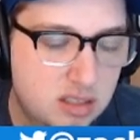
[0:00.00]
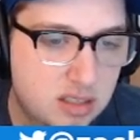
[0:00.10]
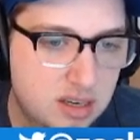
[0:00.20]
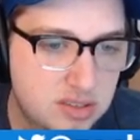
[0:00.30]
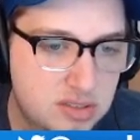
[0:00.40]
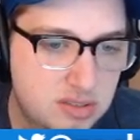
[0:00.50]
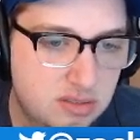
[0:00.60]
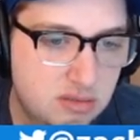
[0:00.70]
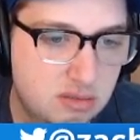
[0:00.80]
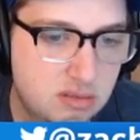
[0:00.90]
that is
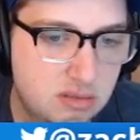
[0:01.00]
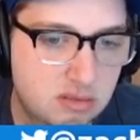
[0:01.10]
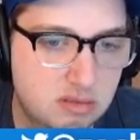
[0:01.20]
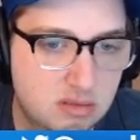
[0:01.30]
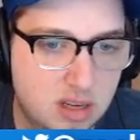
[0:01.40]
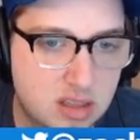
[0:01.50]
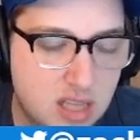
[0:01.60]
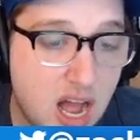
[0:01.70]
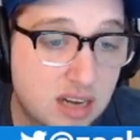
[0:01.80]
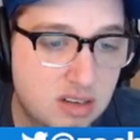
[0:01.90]
a
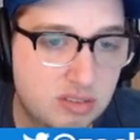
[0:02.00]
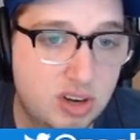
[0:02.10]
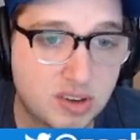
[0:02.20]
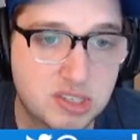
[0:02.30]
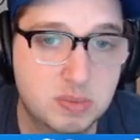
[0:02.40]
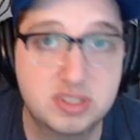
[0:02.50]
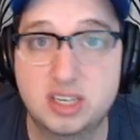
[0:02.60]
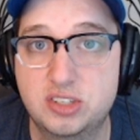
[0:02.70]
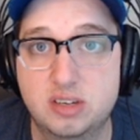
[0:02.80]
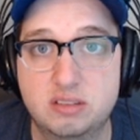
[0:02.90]
lot of
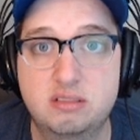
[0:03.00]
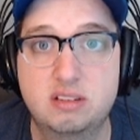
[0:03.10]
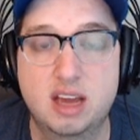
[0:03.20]
customization,